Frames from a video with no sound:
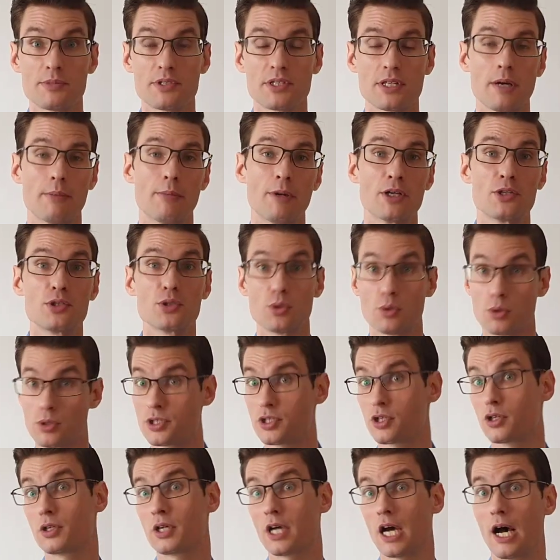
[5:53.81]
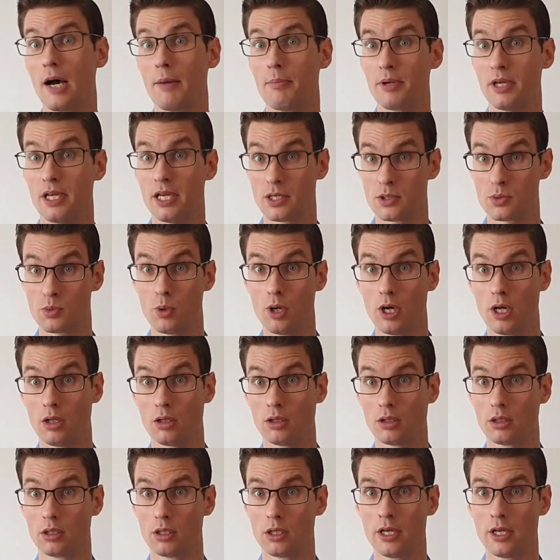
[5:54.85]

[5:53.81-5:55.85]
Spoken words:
that my students could copy as well.